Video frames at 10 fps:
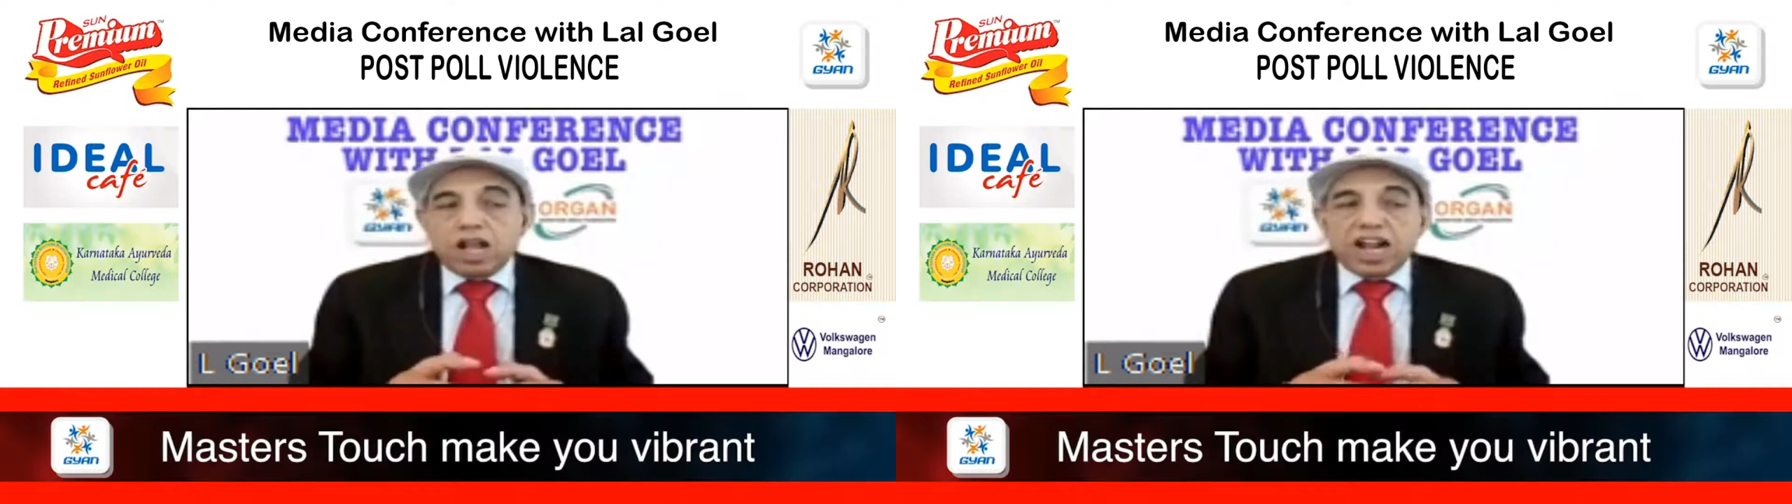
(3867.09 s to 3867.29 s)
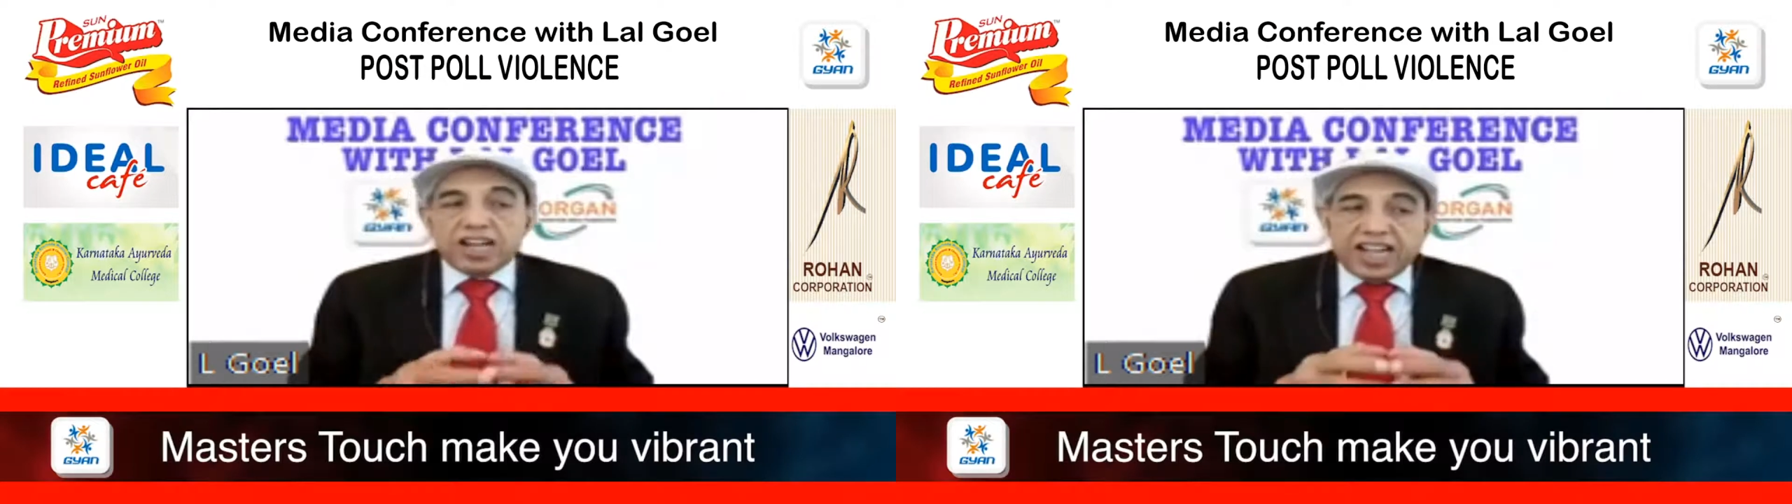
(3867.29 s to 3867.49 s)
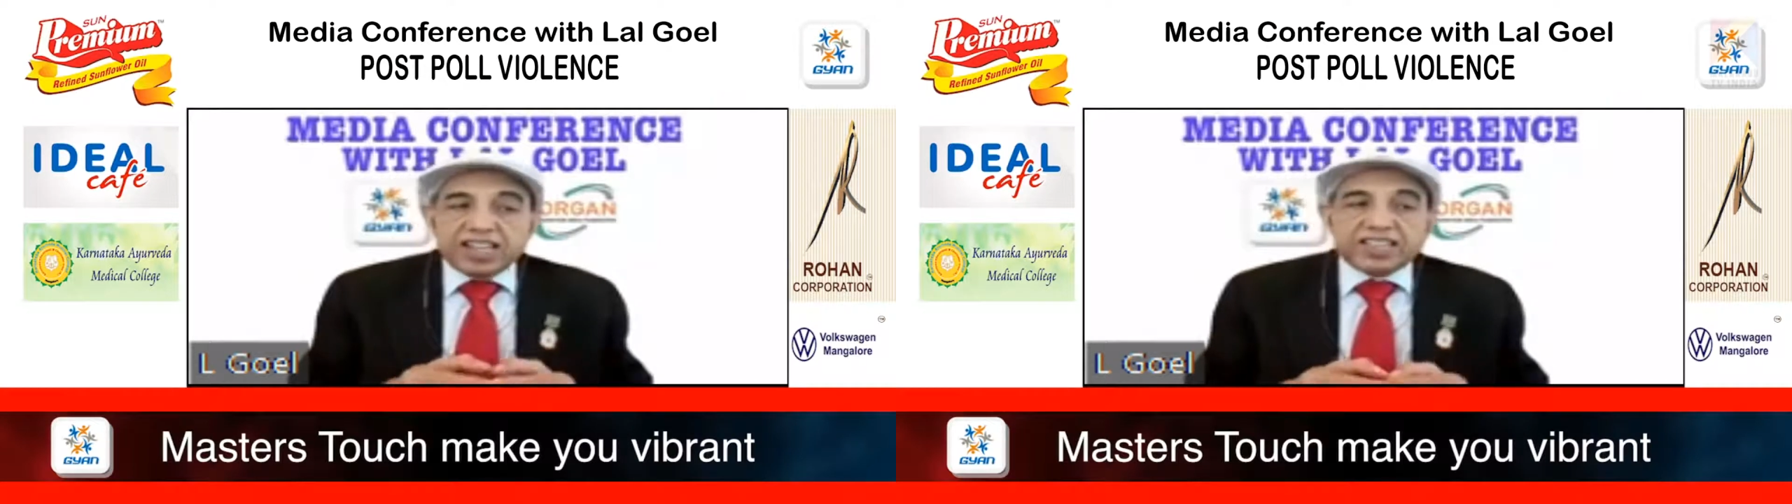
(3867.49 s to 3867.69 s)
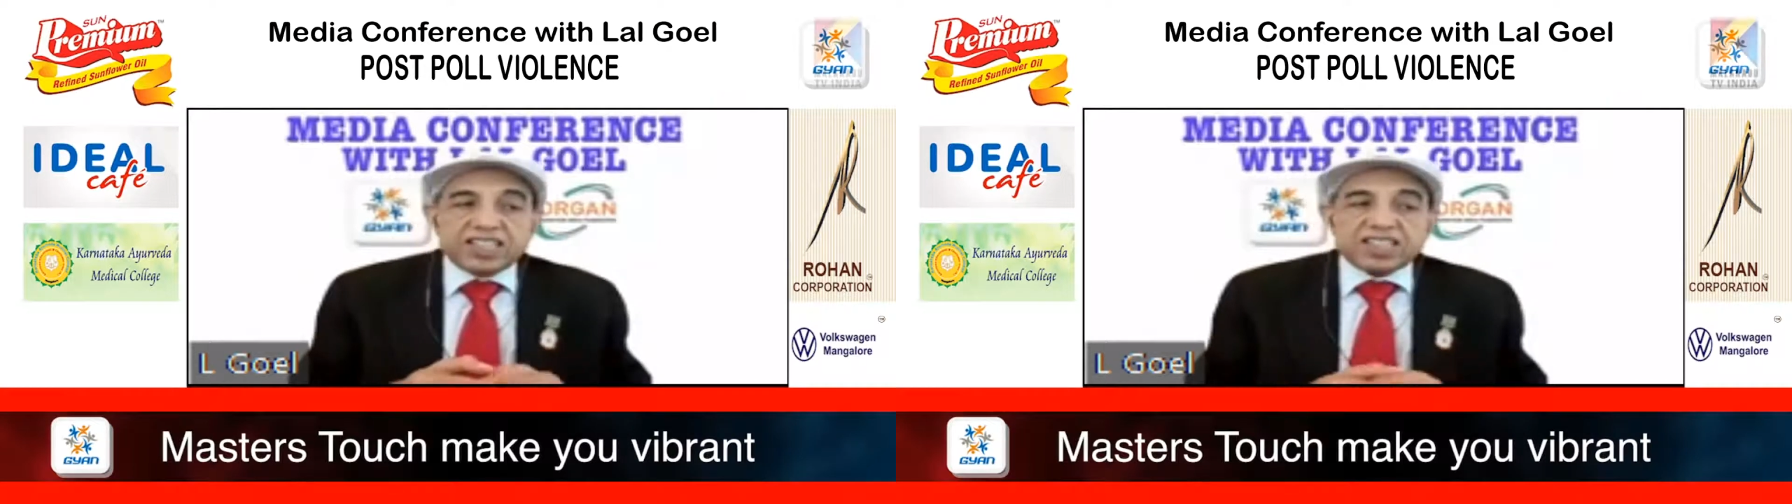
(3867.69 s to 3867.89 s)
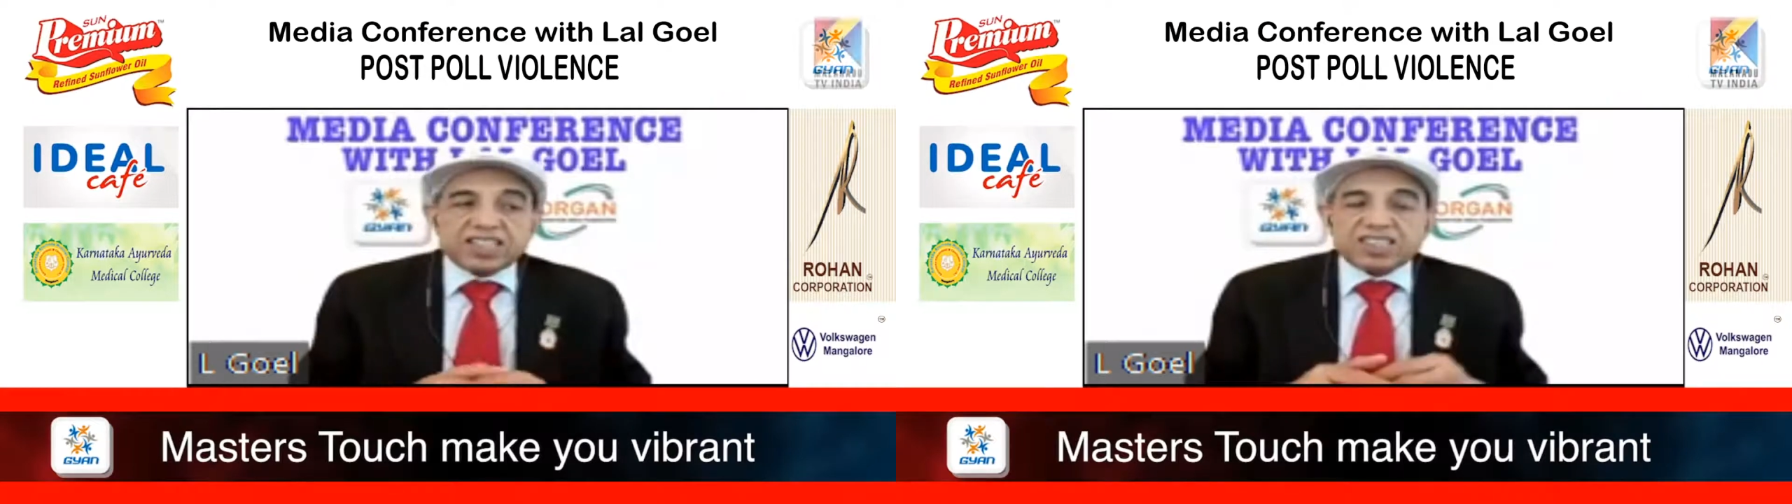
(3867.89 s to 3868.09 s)
And then
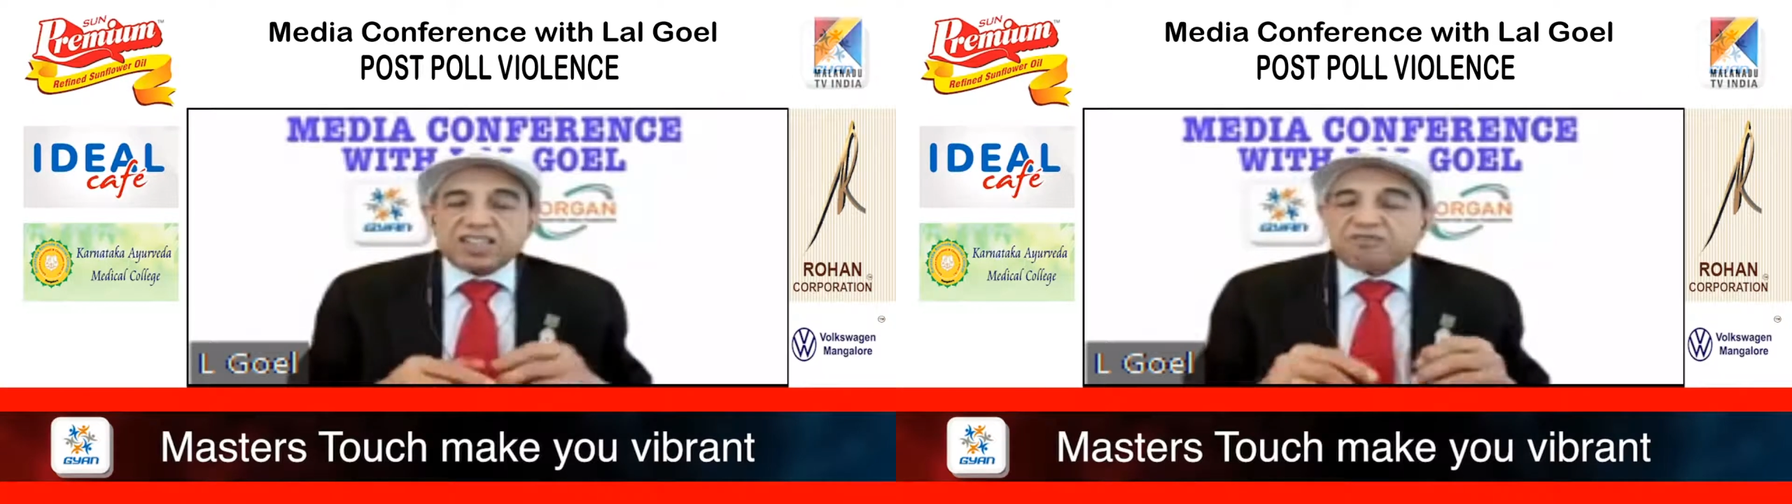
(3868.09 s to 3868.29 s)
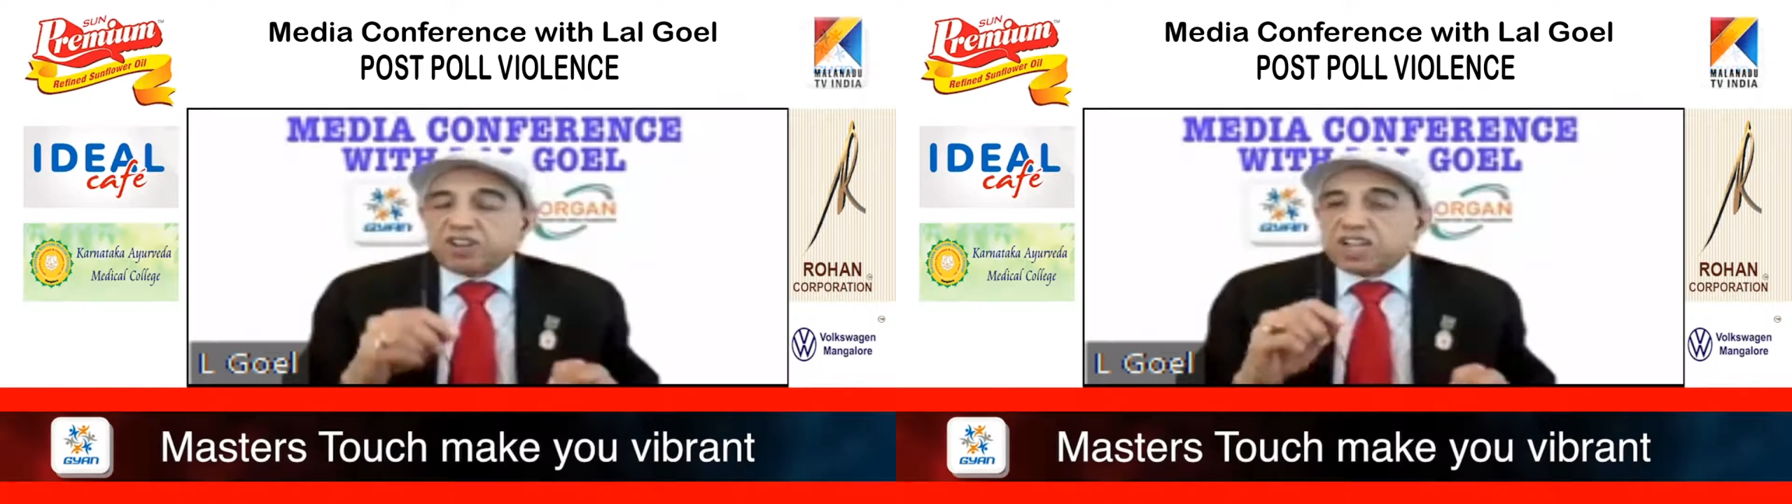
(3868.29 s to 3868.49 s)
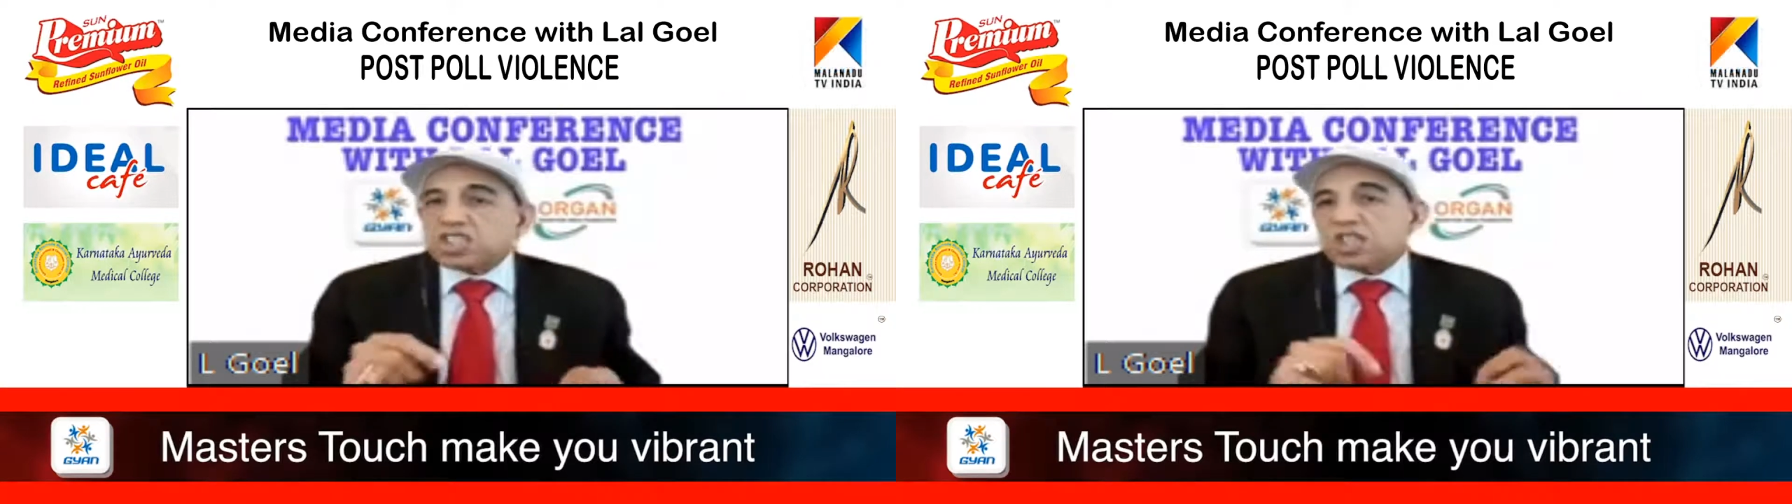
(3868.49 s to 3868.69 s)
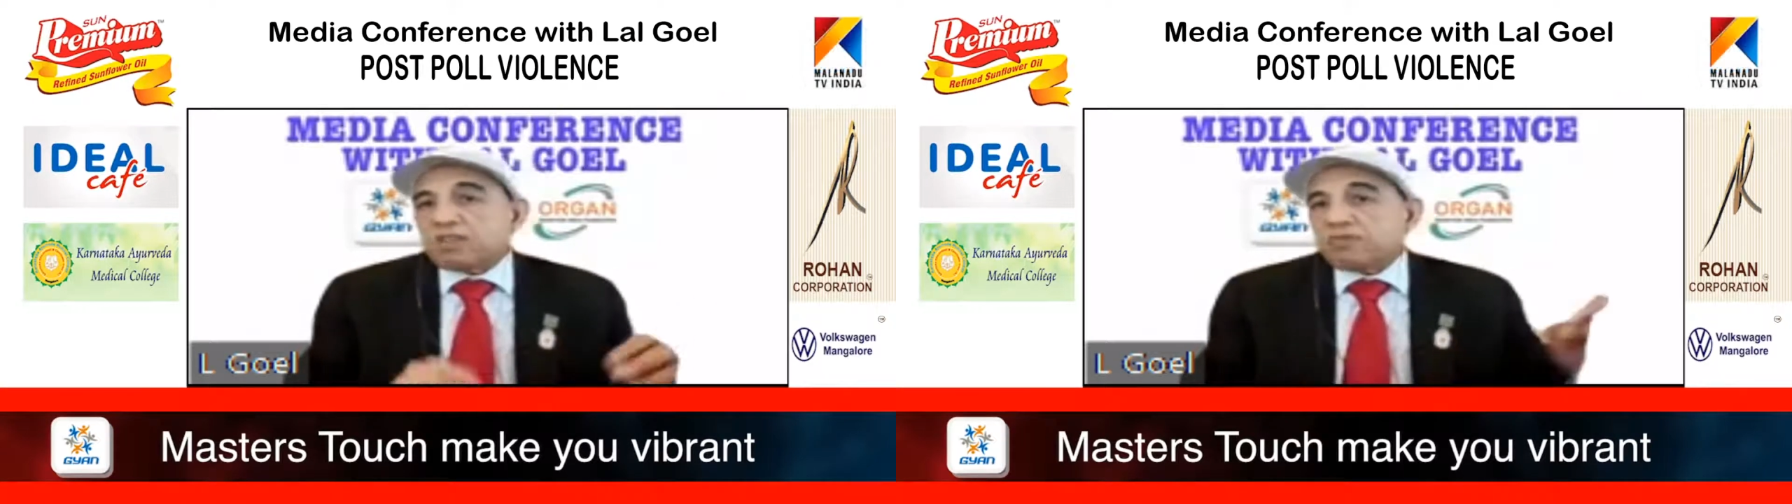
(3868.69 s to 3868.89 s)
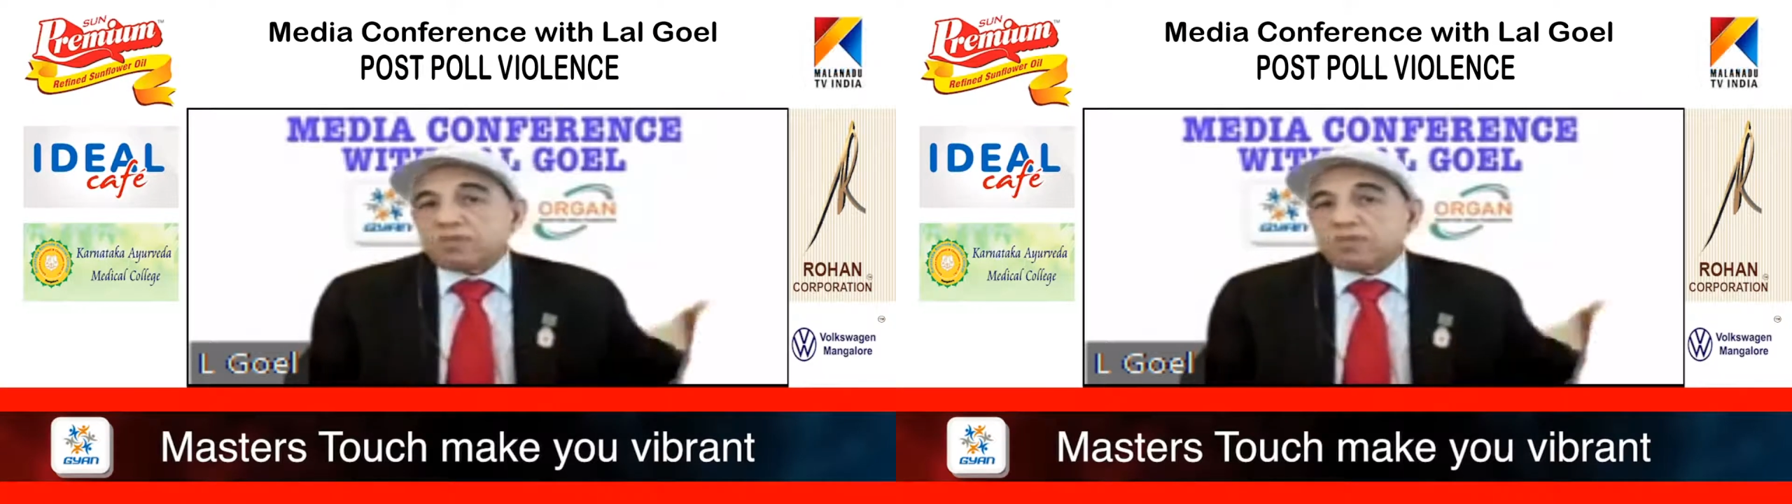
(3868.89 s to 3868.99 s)
she says the worst